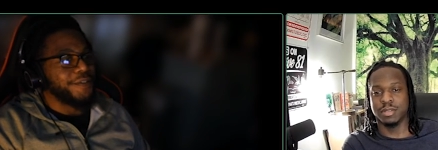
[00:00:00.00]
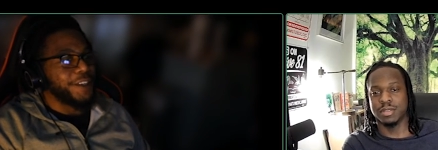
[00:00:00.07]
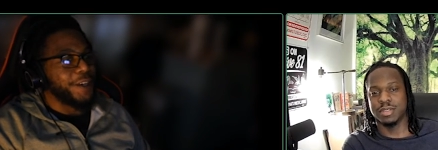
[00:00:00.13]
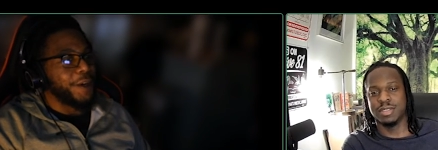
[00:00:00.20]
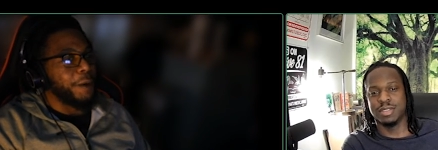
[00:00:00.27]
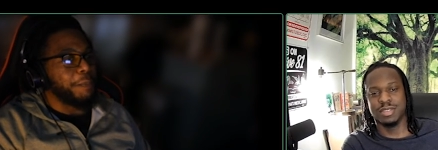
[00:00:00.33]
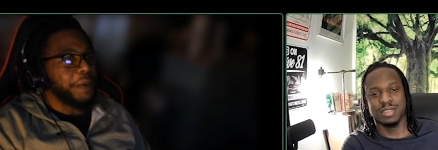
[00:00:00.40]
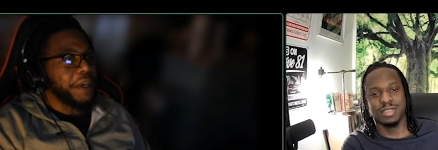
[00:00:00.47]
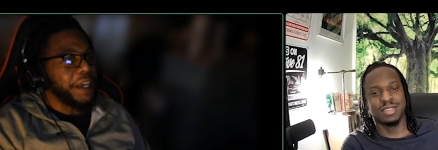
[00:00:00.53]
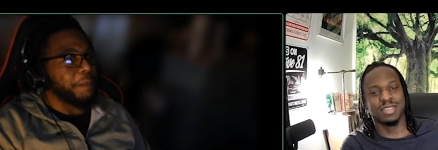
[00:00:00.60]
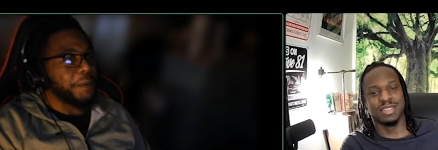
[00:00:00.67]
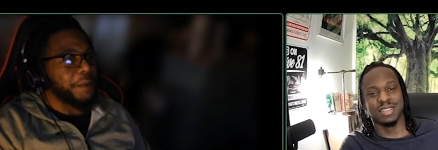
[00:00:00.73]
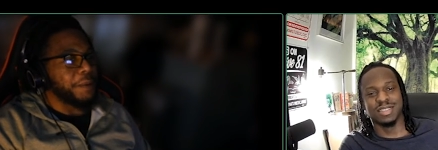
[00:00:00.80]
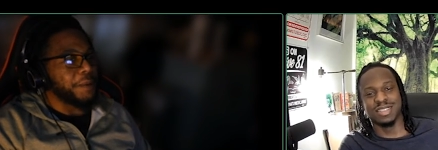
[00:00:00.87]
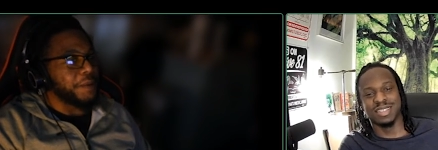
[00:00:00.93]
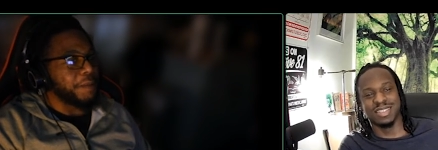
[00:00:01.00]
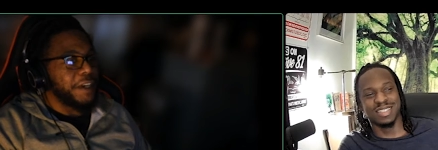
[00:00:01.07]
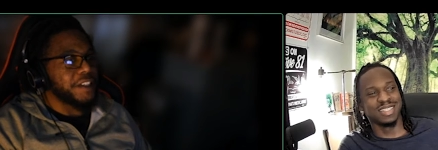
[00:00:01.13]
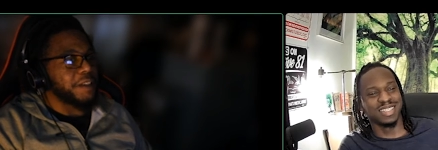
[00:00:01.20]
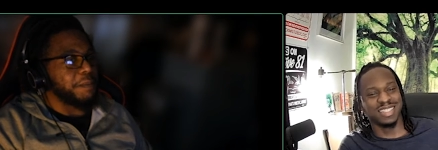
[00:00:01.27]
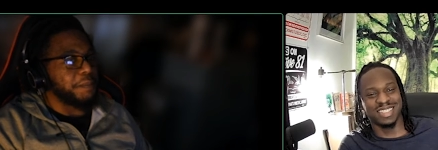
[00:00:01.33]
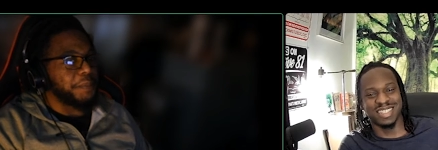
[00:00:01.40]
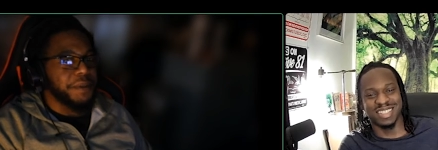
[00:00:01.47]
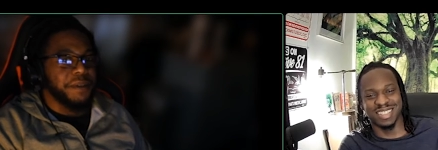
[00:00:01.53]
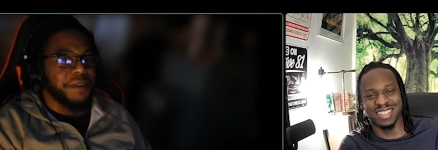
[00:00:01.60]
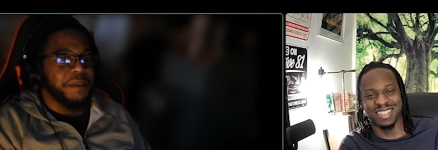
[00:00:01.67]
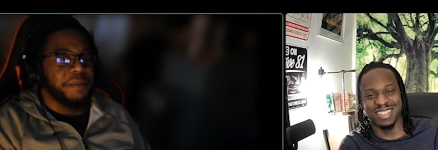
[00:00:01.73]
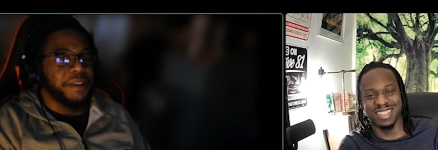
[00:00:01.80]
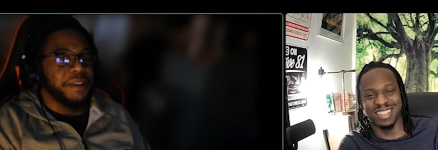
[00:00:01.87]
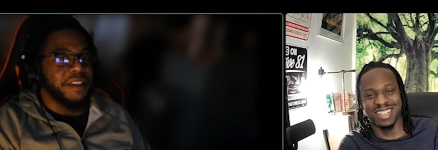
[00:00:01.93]
Speaker 1: on paper on somebody's
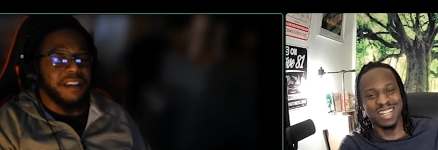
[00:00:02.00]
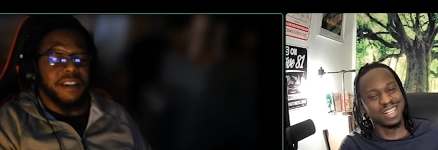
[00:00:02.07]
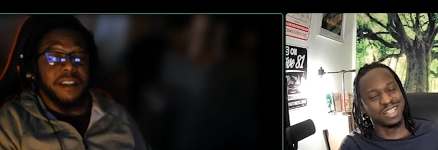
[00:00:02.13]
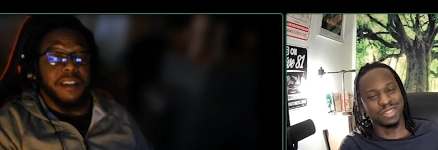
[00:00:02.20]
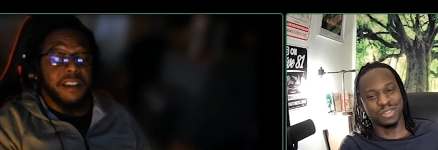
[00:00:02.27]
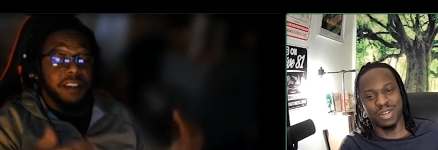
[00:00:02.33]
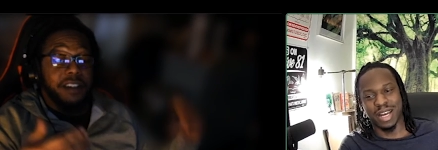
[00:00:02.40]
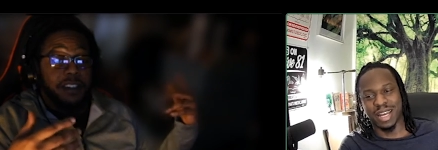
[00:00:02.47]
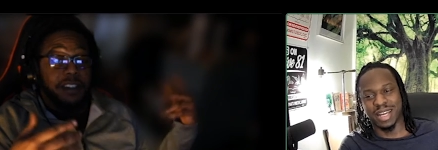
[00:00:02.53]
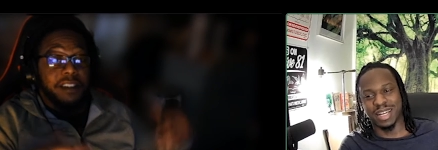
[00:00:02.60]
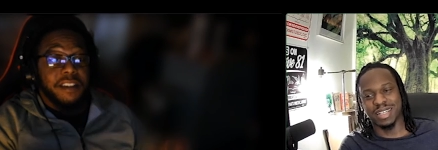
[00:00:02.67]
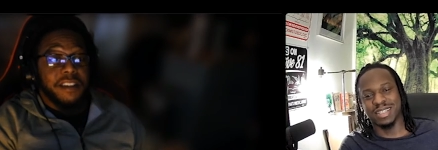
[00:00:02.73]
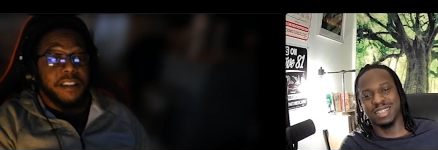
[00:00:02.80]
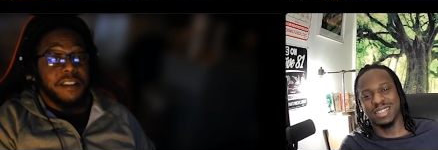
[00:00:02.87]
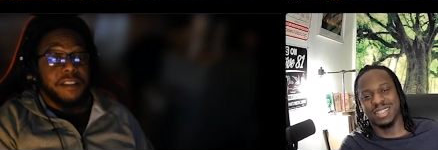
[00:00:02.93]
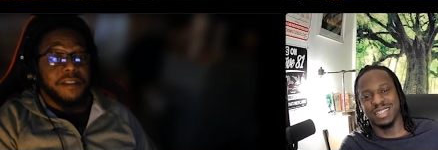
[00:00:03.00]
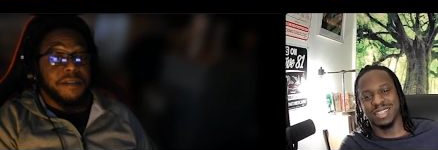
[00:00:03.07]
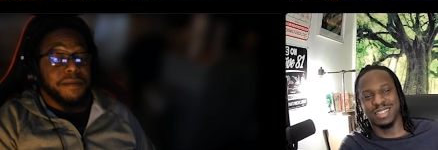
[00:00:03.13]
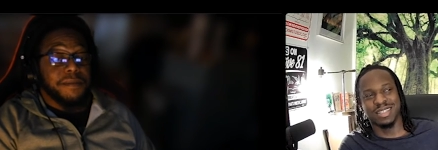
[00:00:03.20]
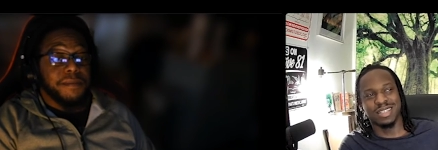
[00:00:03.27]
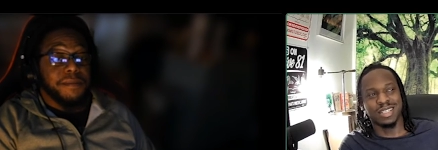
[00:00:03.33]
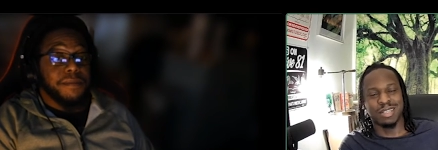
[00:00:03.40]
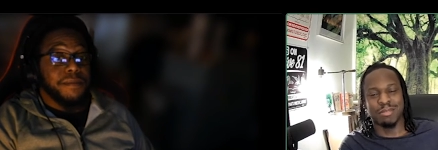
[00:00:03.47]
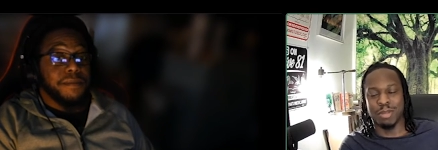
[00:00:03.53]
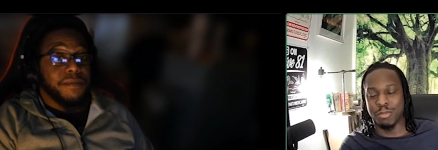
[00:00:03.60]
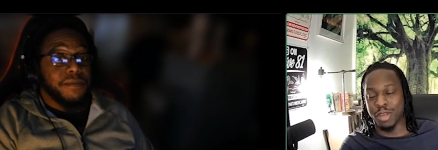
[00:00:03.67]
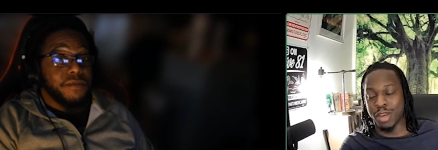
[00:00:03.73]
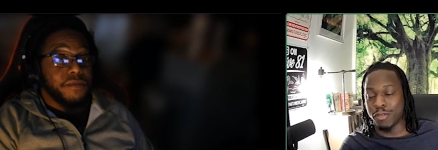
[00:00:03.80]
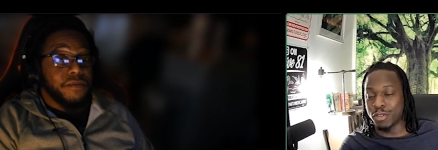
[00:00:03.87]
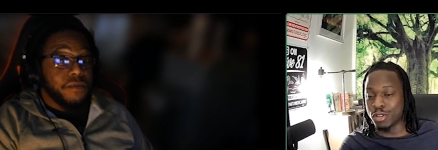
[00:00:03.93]
computer, but right.
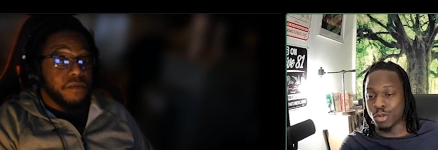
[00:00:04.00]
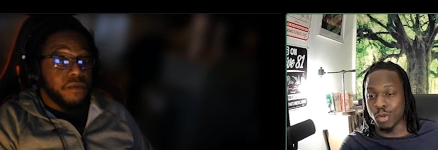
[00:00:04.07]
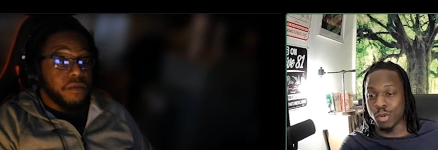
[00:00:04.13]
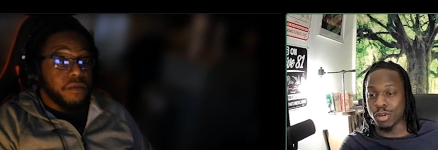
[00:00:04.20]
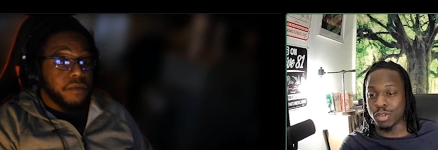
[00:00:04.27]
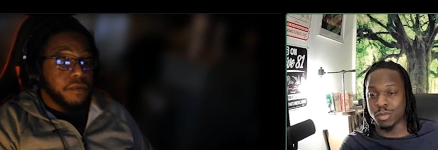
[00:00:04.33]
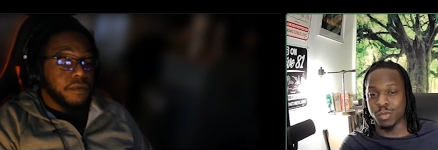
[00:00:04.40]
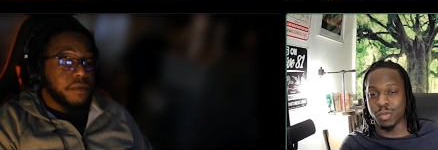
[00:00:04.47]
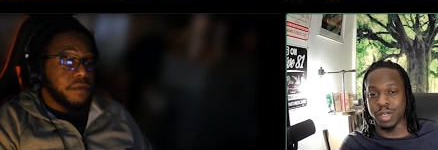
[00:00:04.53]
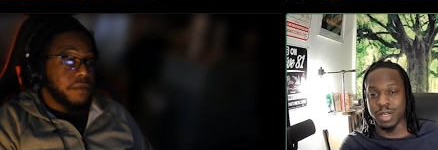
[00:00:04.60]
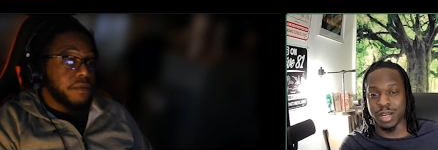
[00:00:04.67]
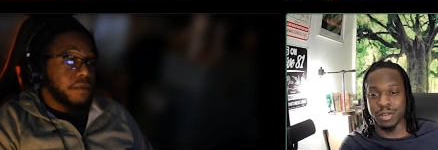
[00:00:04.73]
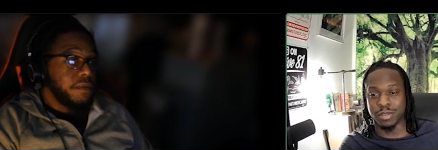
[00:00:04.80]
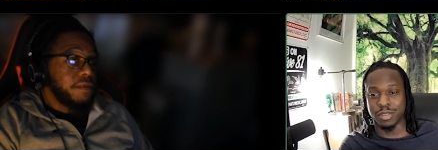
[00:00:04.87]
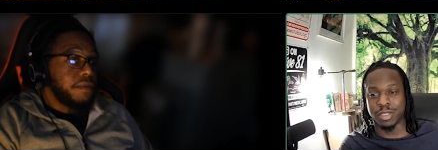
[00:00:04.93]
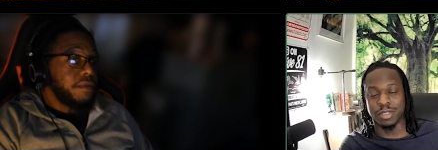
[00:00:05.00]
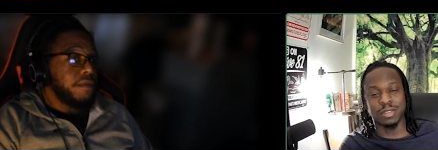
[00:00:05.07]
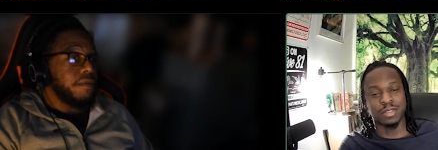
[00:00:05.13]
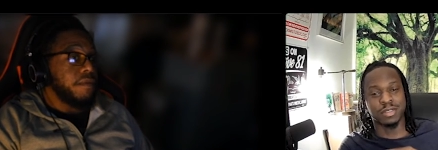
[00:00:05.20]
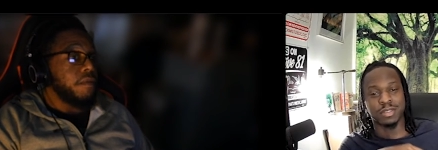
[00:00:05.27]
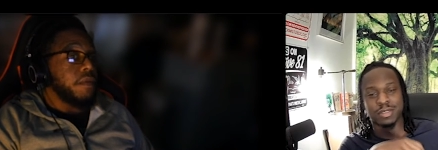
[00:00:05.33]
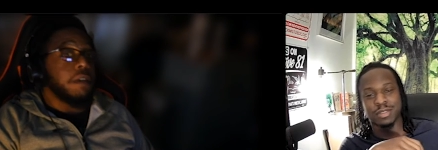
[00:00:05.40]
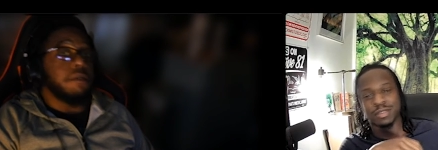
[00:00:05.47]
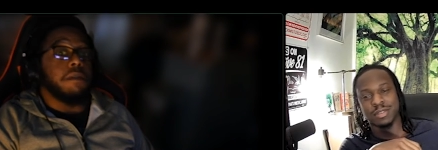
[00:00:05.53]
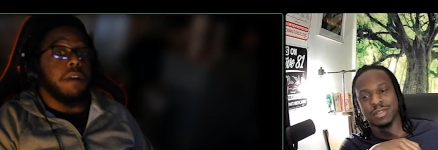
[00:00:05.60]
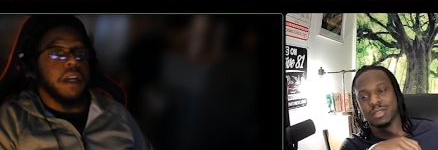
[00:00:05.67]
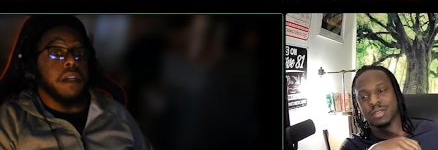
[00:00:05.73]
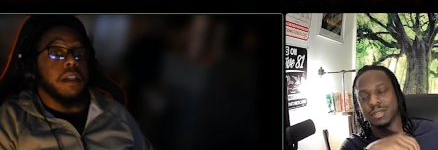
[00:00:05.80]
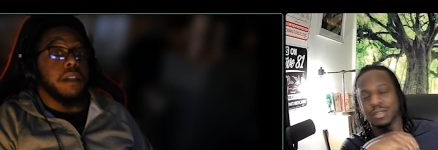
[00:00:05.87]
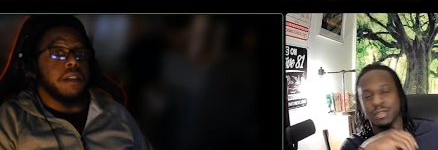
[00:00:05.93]
Speaker 2: Maybe you have a store somewhere. I don't know. Right.